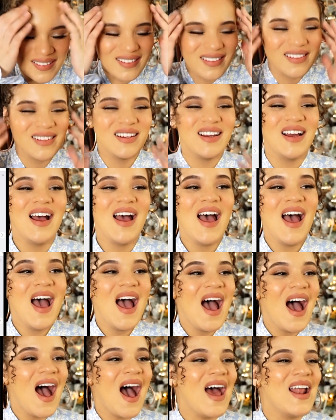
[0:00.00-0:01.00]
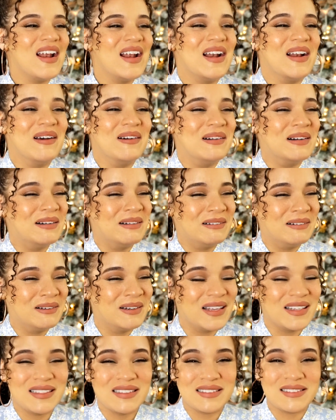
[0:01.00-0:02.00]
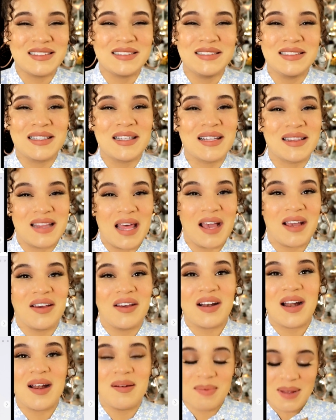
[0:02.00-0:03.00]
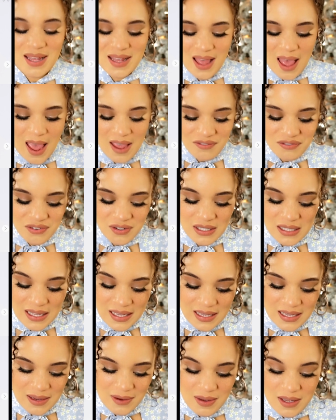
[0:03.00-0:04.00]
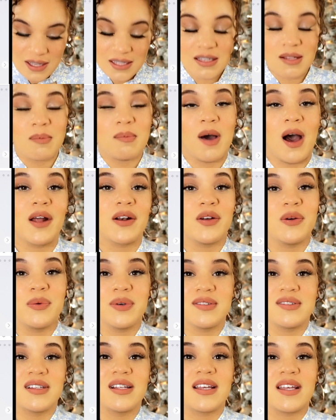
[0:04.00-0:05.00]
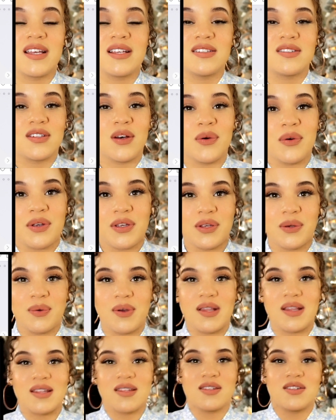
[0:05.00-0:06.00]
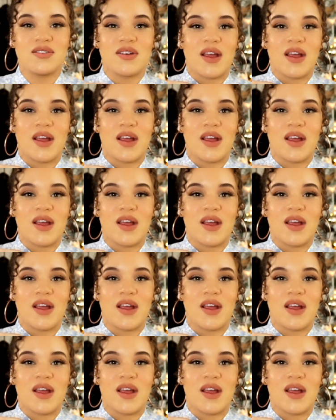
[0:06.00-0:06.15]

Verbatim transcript: I don't know. It just doesn't look that good on me. I feel like the model was looking so cute in this